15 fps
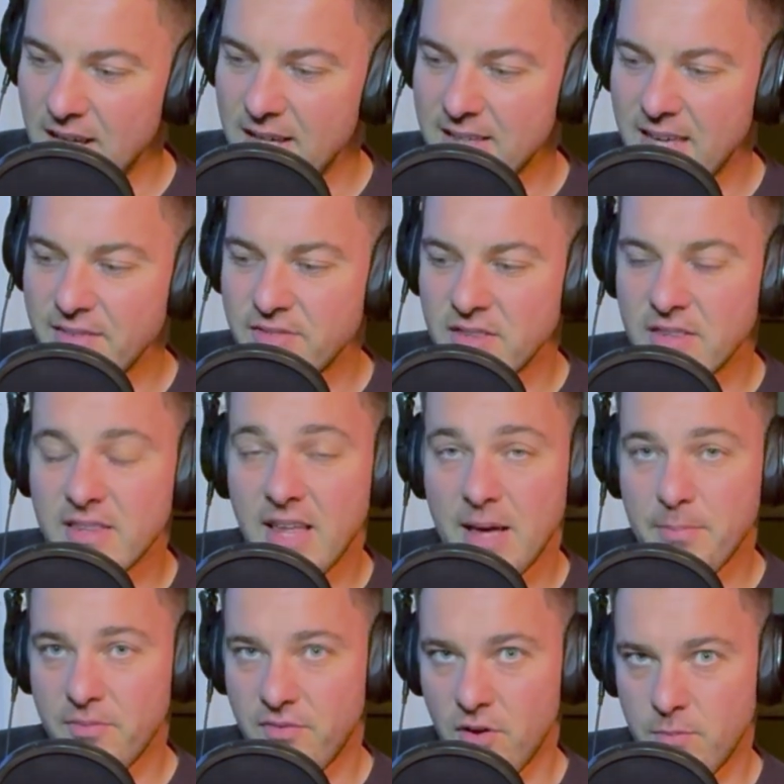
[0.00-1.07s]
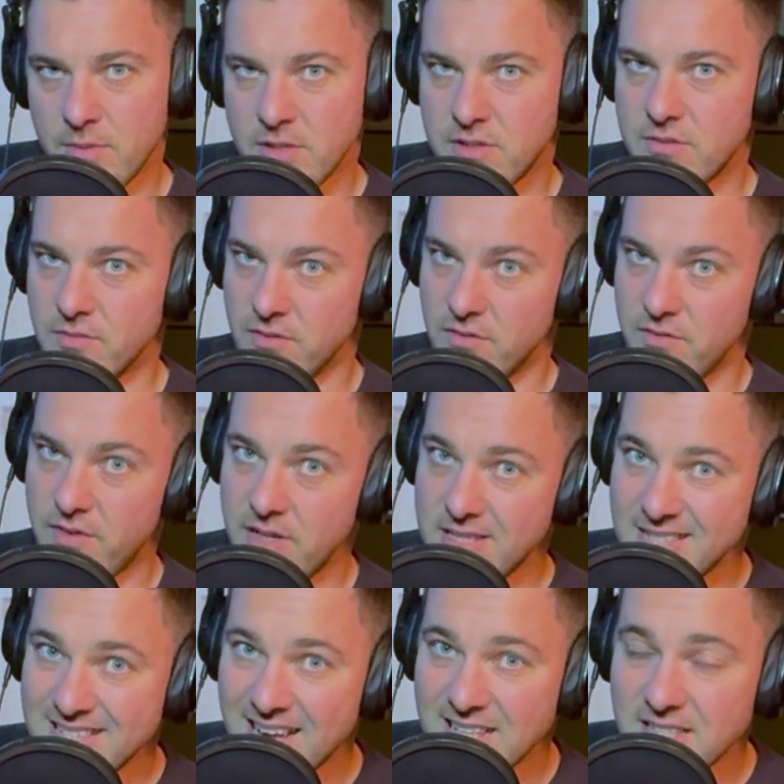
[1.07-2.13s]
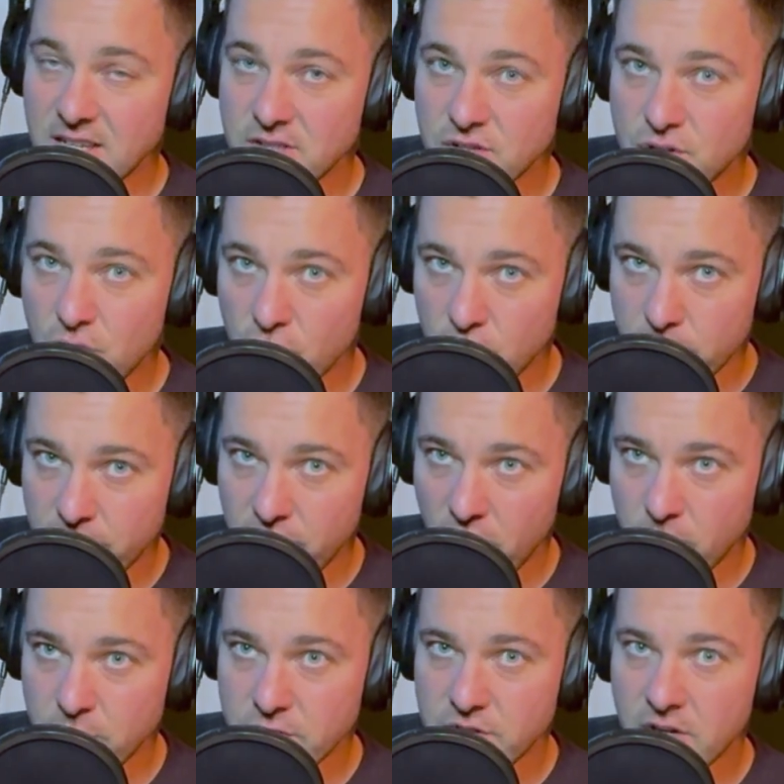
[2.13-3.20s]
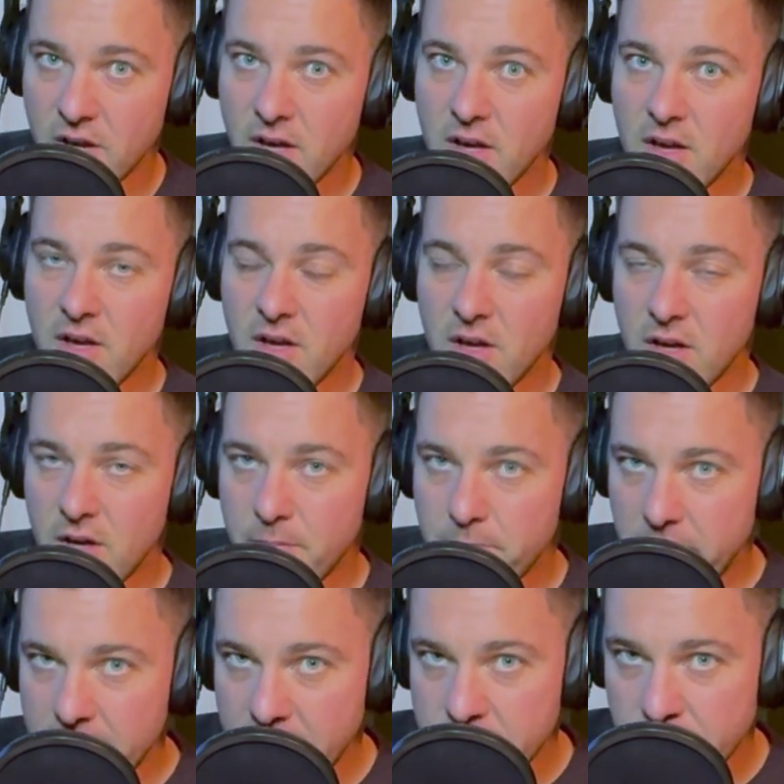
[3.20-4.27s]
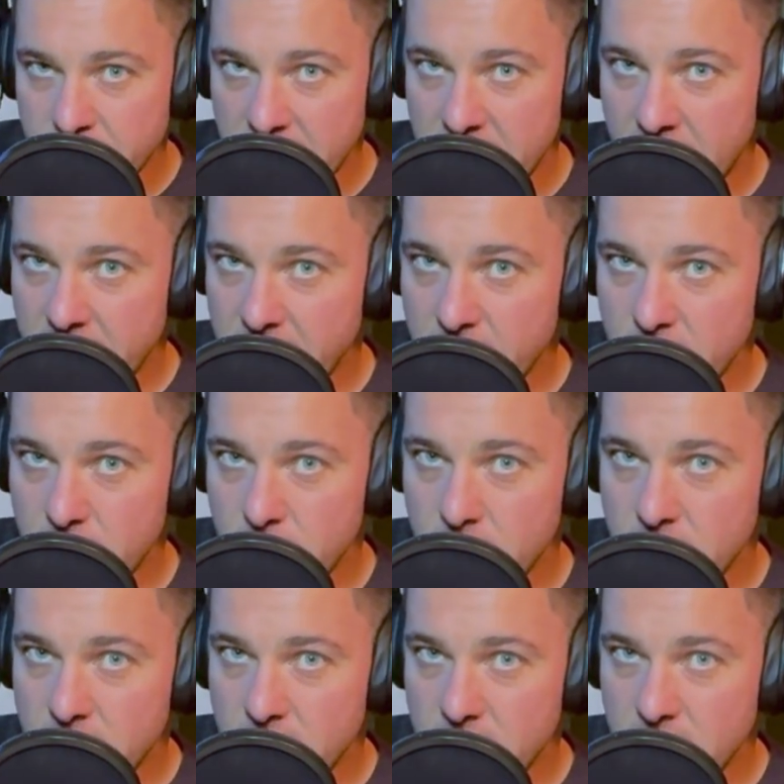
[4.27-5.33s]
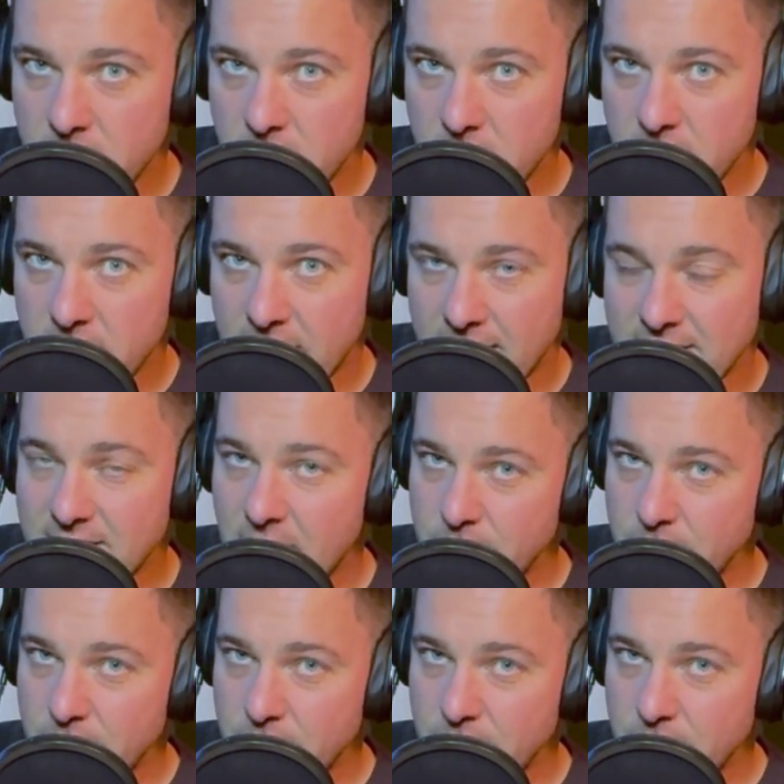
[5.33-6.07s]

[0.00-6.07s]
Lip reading: given their performance versus Catalans' current performance. But little did I know that Sam